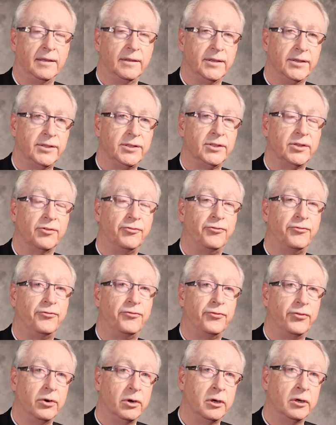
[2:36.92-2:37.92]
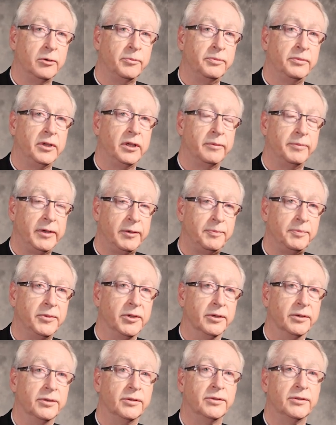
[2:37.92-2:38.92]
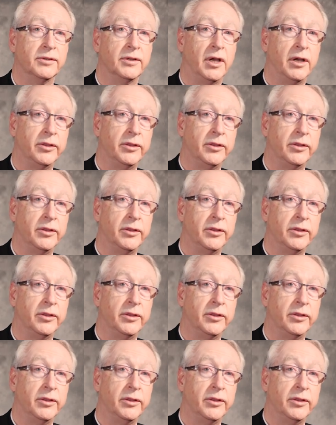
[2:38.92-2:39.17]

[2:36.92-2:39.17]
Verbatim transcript: This is a firm commitment